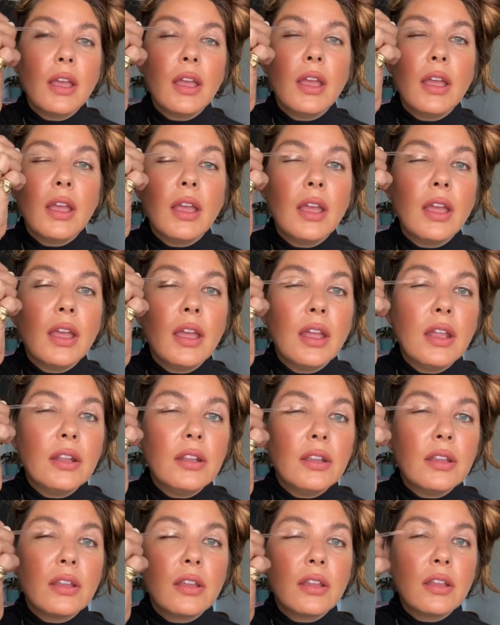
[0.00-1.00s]

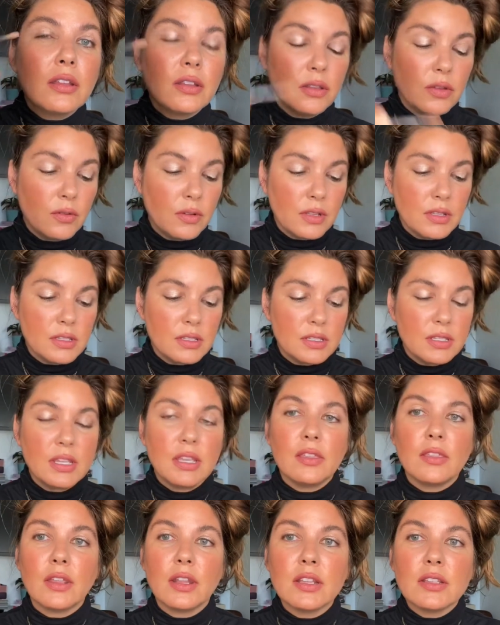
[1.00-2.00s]
And you can
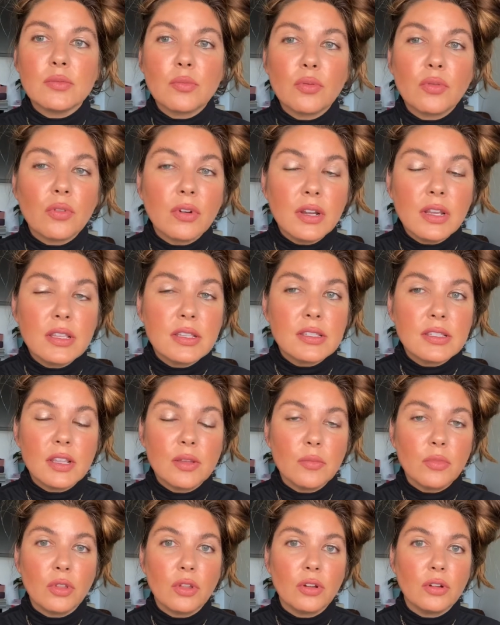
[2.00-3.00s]
see that it's pretty
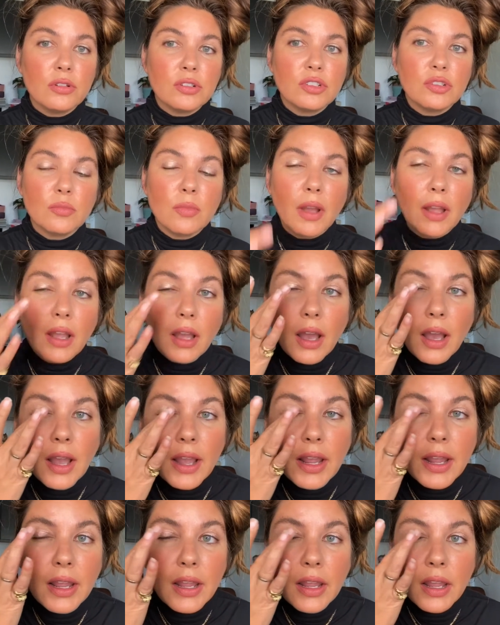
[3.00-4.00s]
similar to my
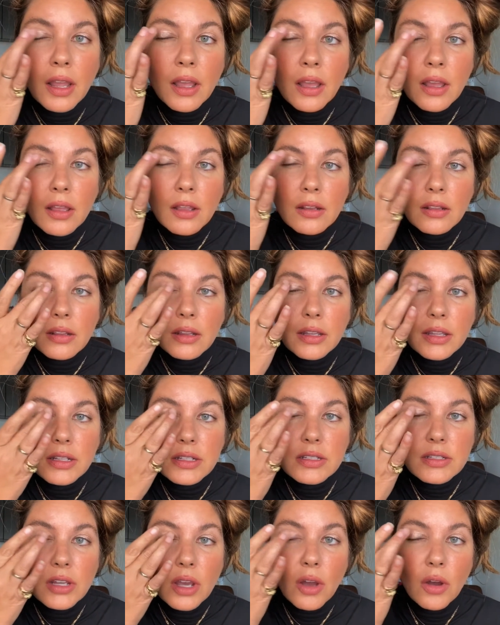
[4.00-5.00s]
eye lid
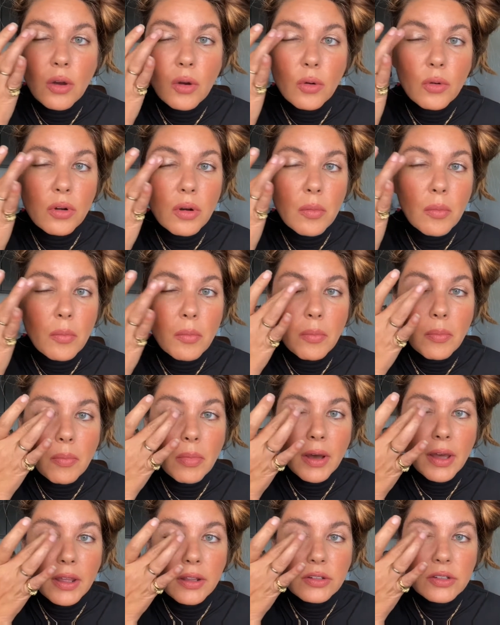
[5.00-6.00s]
tone,
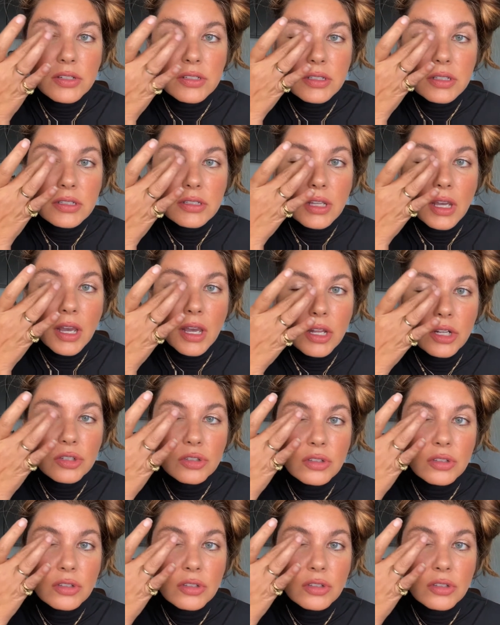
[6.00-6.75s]
but just a touch